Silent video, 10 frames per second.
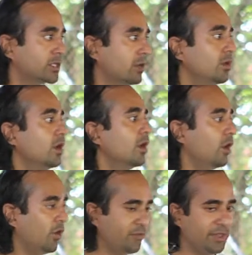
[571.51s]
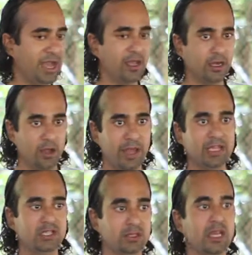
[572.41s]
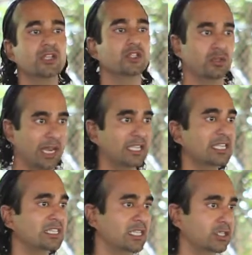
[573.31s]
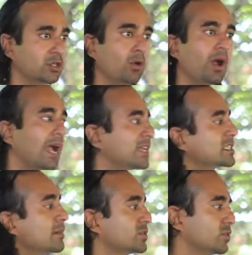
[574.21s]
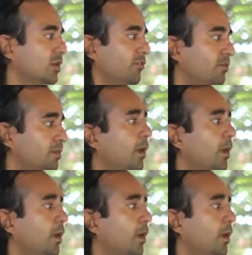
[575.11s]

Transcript: So often that existing school has some sort of